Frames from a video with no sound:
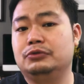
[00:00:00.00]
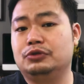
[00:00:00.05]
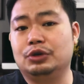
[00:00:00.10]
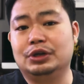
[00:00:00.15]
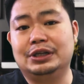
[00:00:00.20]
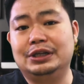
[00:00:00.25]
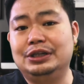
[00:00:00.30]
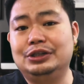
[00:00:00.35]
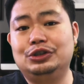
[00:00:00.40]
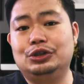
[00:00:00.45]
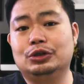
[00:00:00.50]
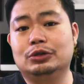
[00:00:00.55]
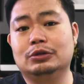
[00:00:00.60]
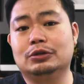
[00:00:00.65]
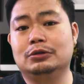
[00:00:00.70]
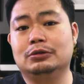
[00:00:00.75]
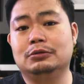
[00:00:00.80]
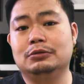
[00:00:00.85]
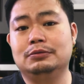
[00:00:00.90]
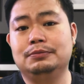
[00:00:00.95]

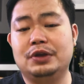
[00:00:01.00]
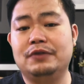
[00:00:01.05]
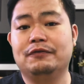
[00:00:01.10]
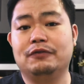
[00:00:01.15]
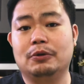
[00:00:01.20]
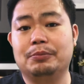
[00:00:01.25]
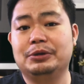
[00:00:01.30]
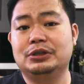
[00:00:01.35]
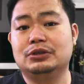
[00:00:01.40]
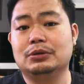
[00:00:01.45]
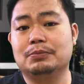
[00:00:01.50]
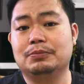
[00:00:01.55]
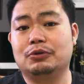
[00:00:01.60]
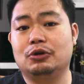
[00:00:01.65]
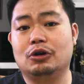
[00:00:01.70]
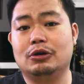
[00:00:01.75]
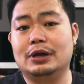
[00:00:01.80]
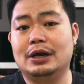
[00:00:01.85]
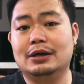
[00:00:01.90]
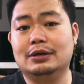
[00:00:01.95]
traditional information
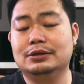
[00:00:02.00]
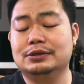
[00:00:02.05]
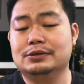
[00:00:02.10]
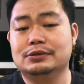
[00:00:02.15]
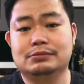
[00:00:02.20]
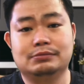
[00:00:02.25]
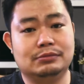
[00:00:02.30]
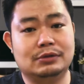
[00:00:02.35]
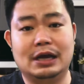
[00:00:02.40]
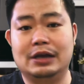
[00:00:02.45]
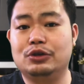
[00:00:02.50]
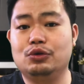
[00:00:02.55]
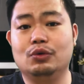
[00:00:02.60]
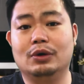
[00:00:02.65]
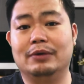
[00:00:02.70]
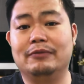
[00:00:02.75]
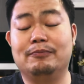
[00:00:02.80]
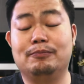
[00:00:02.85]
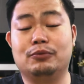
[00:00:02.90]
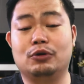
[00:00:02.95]
products that you
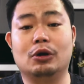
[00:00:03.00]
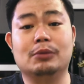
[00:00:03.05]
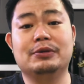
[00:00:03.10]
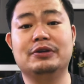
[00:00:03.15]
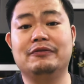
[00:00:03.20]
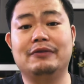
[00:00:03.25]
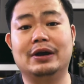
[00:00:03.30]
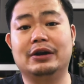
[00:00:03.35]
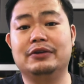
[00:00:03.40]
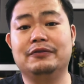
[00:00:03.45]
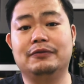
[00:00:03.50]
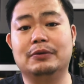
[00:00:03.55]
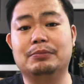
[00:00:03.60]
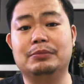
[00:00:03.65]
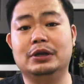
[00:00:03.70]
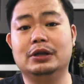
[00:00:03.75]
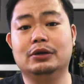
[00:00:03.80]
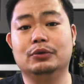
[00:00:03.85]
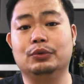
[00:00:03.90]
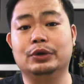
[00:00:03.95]
are probably very
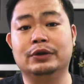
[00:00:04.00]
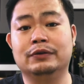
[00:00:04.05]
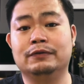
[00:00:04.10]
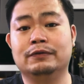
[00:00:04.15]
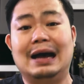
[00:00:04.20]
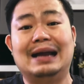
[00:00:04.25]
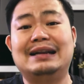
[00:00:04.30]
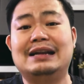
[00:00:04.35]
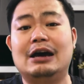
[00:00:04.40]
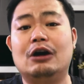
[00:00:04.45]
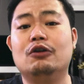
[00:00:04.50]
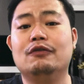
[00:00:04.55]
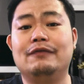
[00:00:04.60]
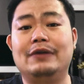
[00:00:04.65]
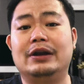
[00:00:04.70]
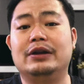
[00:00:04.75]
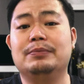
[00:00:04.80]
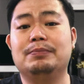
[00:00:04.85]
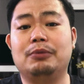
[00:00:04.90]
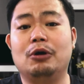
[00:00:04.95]
familiar with, are now
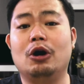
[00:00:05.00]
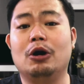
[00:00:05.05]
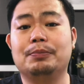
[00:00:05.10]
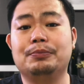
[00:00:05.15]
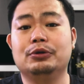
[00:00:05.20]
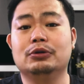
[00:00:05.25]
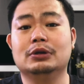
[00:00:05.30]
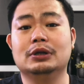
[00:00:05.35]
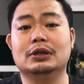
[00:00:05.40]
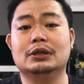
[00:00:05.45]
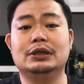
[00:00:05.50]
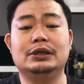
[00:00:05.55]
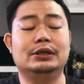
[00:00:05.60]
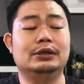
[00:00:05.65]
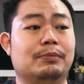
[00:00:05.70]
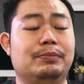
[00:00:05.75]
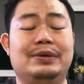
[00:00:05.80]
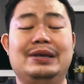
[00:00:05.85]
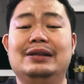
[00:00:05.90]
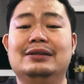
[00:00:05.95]
very popularly
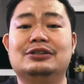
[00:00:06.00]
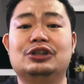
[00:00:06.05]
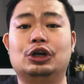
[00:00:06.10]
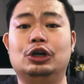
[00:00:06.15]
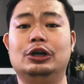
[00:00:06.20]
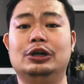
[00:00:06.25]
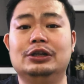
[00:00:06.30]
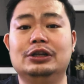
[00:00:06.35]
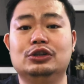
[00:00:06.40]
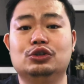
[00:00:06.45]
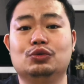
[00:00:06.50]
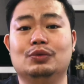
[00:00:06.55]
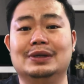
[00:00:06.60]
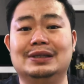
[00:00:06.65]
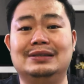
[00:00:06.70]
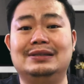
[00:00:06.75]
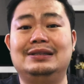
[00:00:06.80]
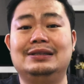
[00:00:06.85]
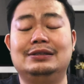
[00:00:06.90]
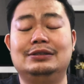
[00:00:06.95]
being turned into a
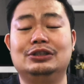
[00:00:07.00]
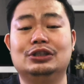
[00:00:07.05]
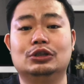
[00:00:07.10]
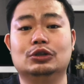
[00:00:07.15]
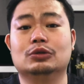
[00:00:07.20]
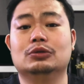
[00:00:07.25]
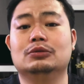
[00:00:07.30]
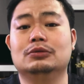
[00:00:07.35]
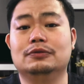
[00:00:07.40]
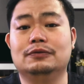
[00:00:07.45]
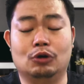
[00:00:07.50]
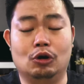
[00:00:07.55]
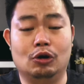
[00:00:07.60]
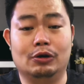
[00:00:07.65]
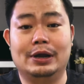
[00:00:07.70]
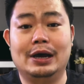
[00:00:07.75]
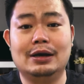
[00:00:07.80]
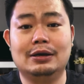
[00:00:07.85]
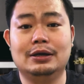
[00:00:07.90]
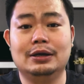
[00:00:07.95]
digital
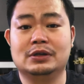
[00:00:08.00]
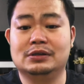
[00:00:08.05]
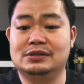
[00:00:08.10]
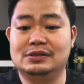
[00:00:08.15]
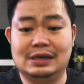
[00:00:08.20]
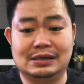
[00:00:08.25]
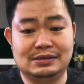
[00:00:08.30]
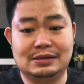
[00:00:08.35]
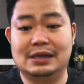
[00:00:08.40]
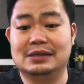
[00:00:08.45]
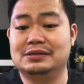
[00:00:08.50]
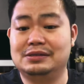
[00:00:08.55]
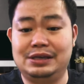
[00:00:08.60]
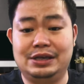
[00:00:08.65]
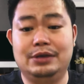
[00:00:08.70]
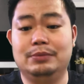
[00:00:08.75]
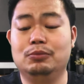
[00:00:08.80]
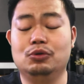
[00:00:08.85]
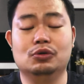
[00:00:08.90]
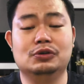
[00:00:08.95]
product, such as
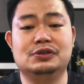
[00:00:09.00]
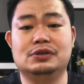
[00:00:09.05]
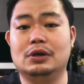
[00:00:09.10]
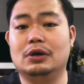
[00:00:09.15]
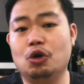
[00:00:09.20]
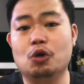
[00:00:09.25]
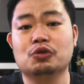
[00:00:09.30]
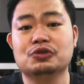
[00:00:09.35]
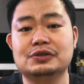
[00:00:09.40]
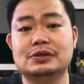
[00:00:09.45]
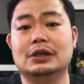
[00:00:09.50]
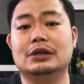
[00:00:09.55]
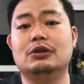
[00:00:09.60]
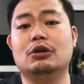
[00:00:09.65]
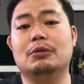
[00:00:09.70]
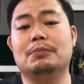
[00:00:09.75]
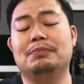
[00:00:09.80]
ebooks hosted on